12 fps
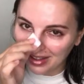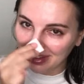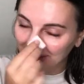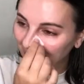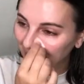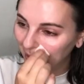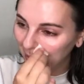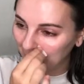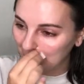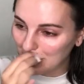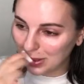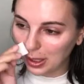Good. I'm
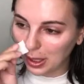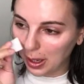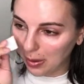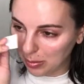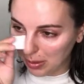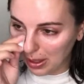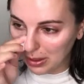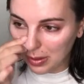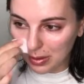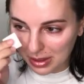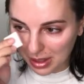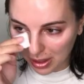glad you could hang out with me. I know
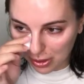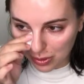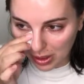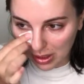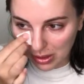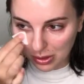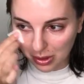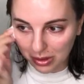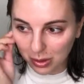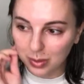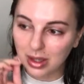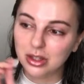it's kind of tricky during the
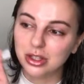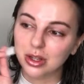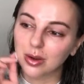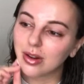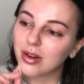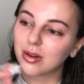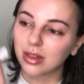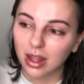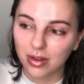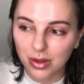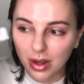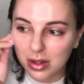week too. I know a lot
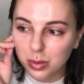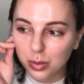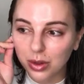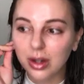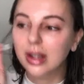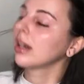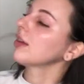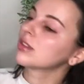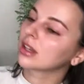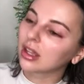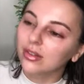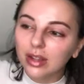of you guys work and have to
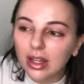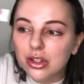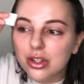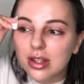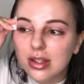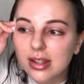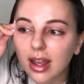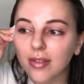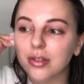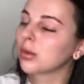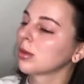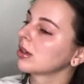kind of catch these
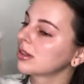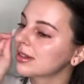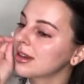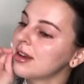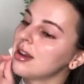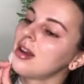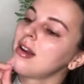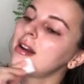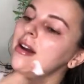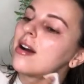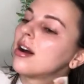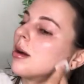afterwards.
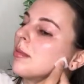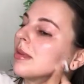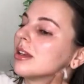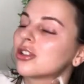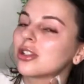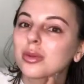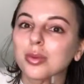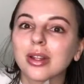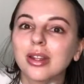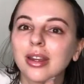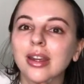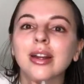It's just
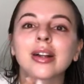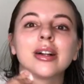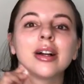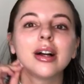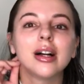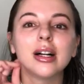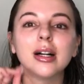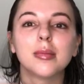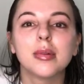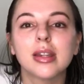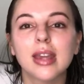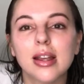really,
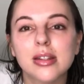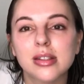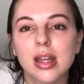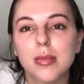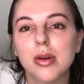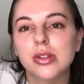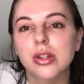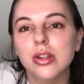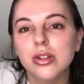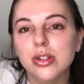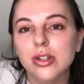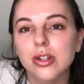yes, demos on
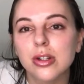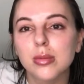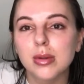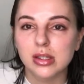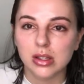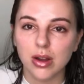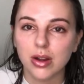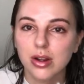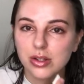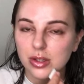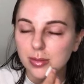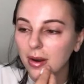YouTube. It's longer,
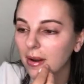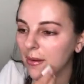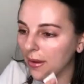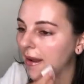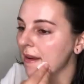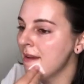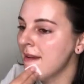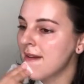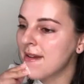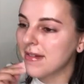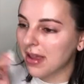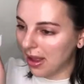so it's better. Okay.
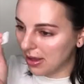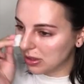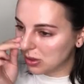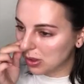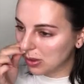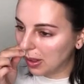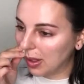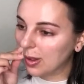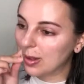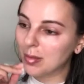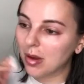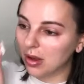Yeah, so sure you like
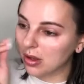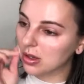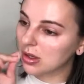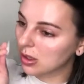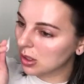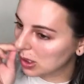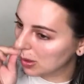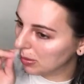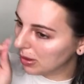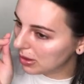them on YouTube.